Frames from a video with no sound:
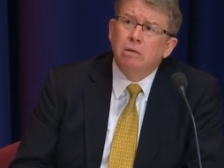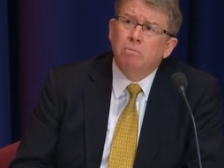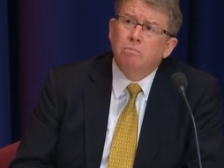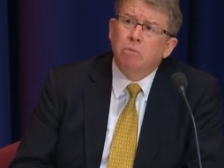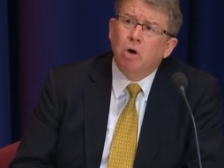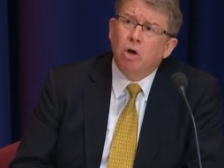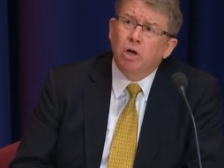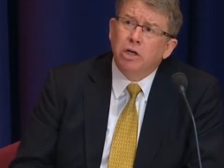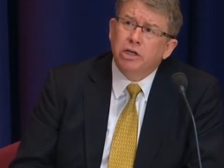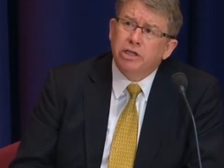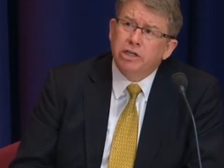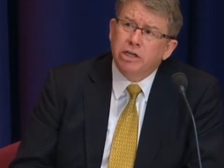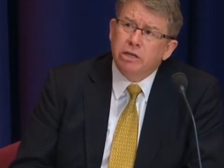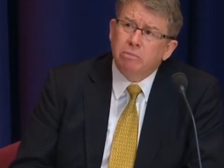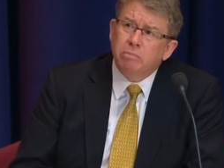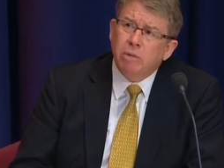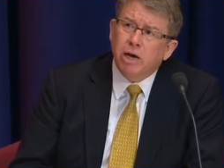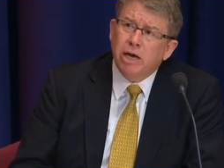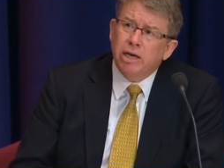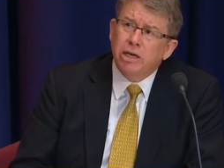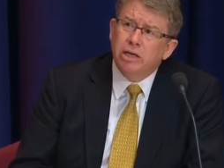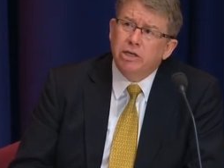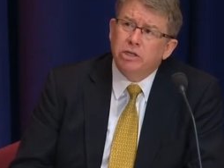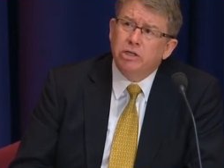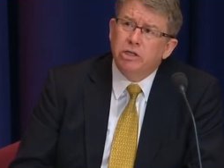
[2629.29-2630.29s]

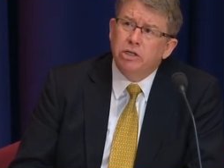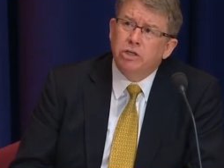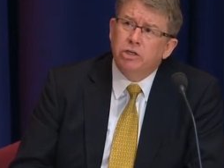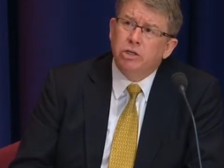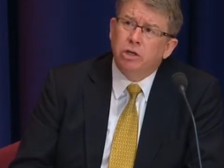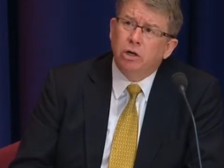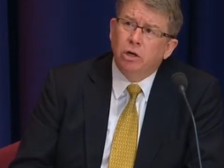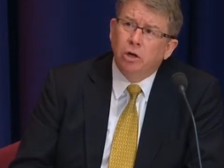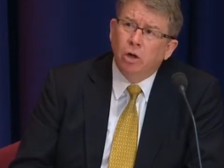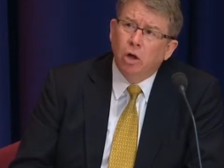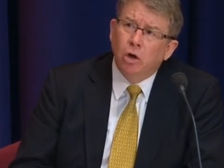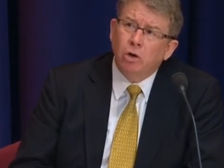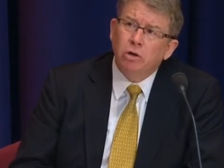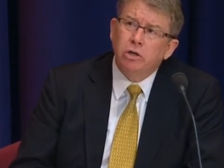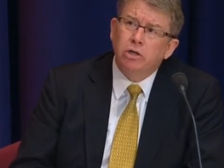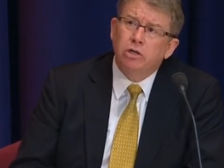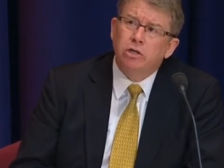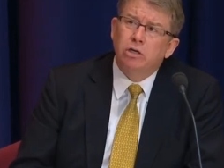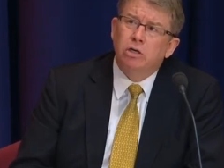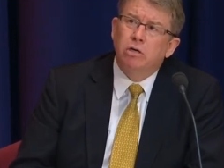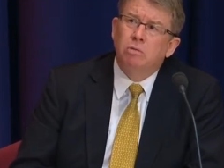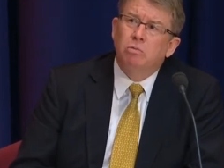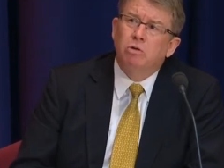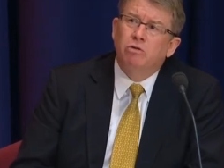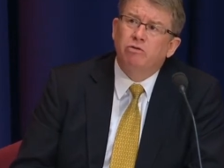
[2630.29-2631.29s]
policymakers is the longer
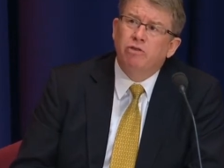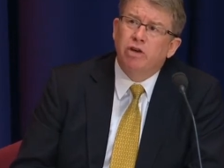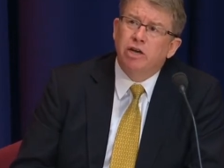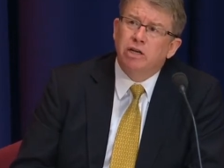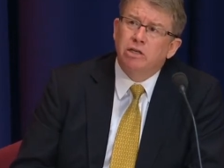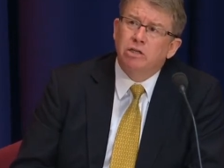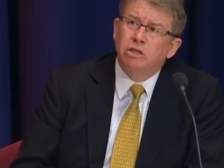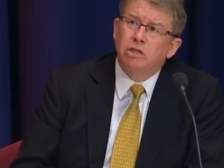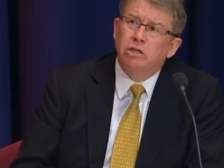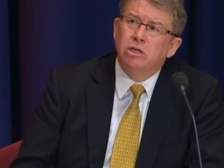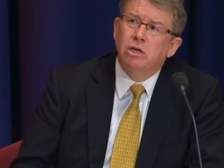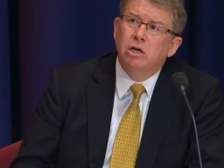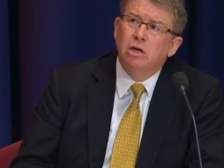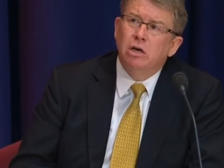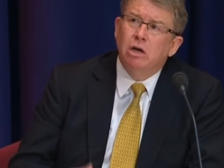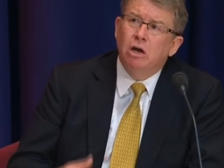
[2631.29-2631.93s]
term effects